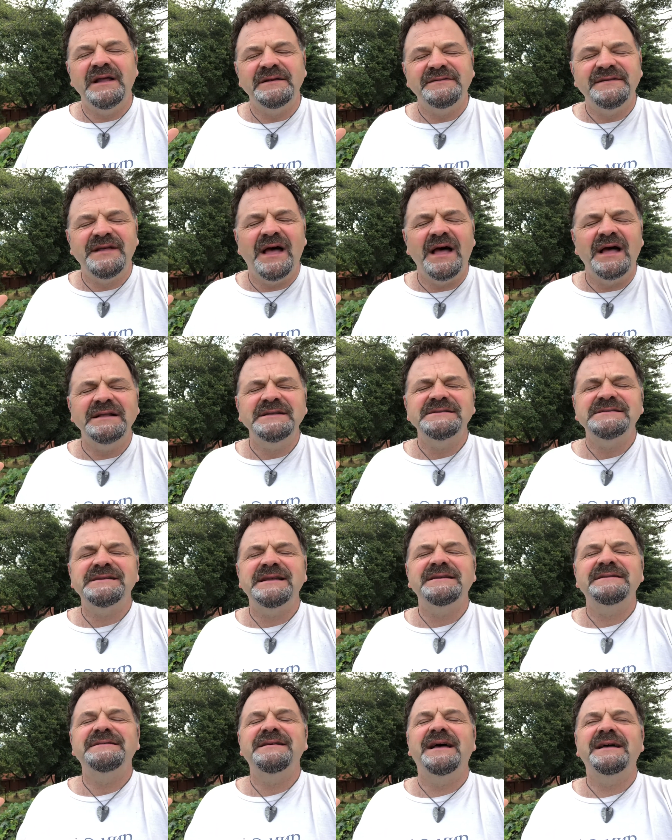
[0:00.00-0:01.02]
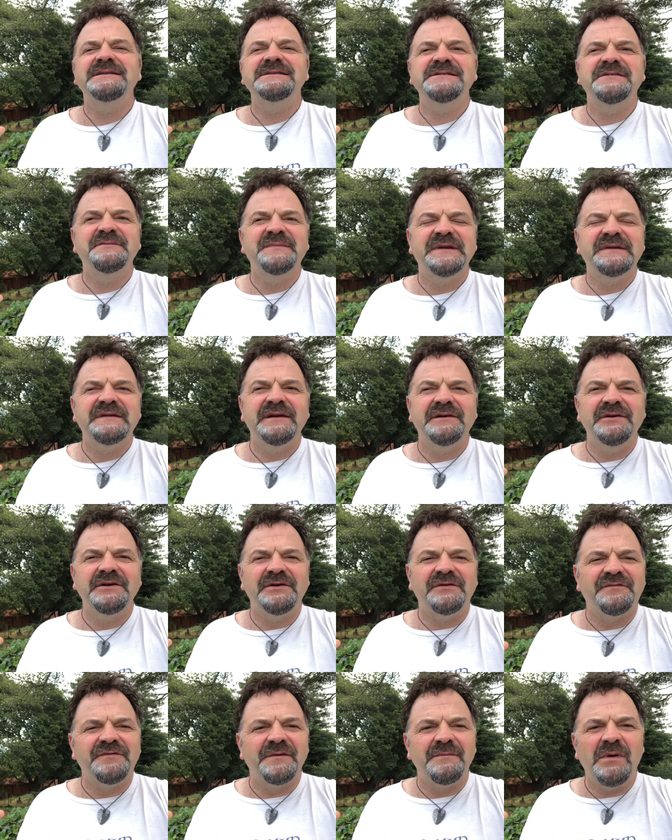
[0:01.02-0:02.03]
tons and tons of
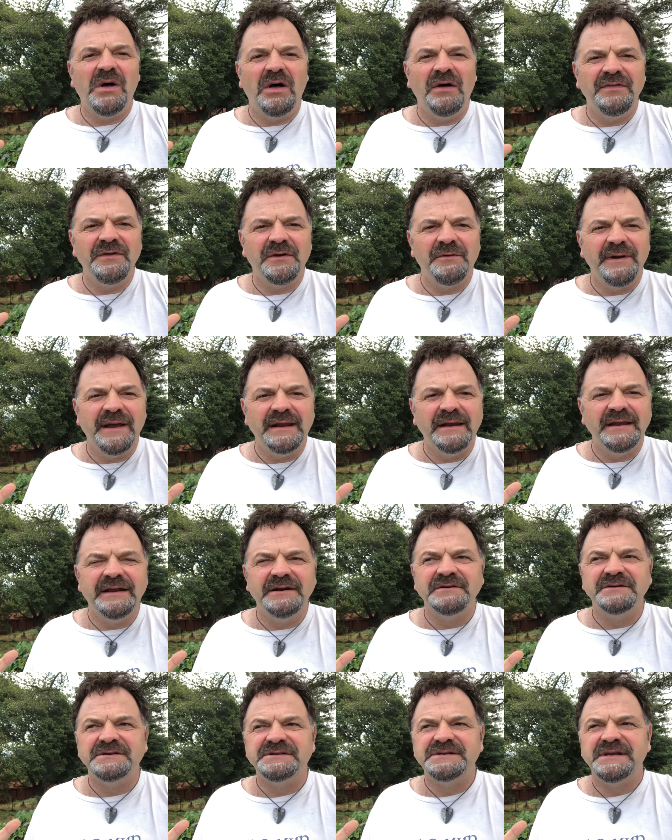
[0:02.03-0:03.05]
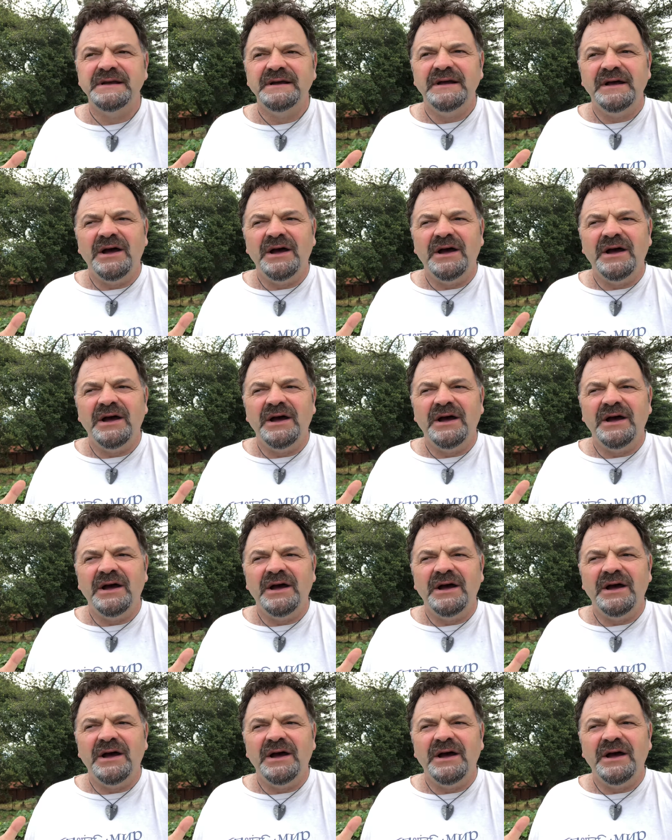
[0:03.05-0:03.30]
material from all the great leaders